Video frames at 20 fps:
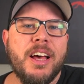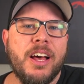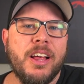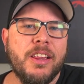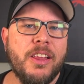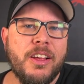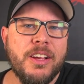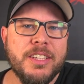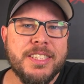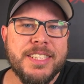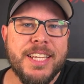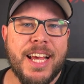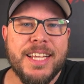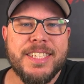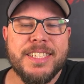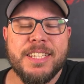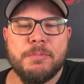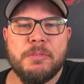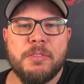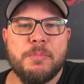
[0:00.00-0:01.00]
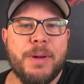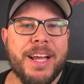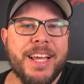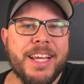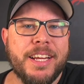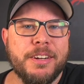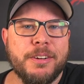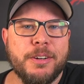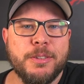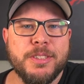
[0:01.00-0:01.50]
alongside some of my
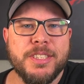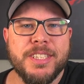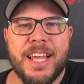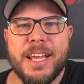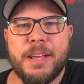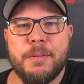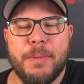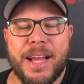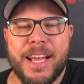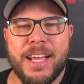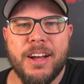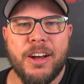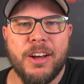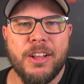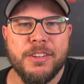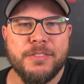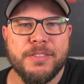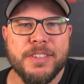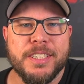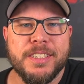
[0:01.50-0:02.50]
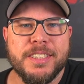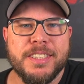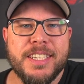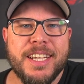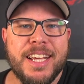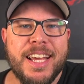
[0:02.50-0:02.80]
heroes like Mike Oliver.